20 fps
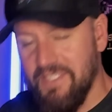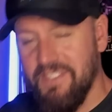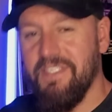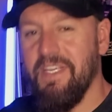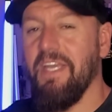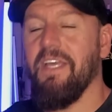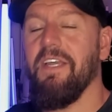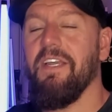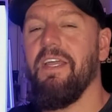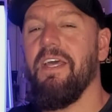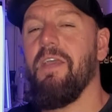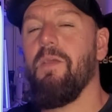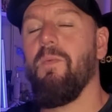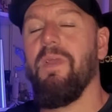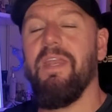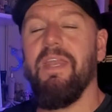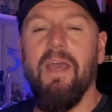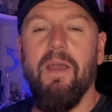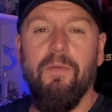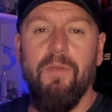Secondly,
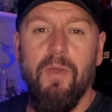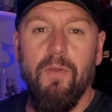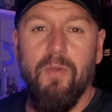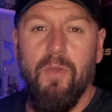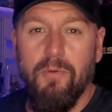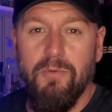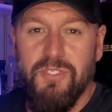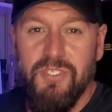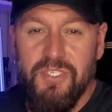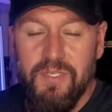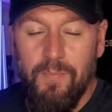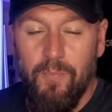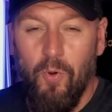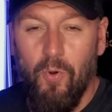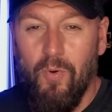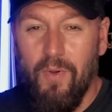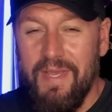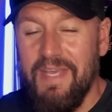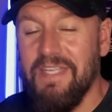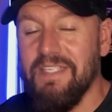we now know Ghost of War is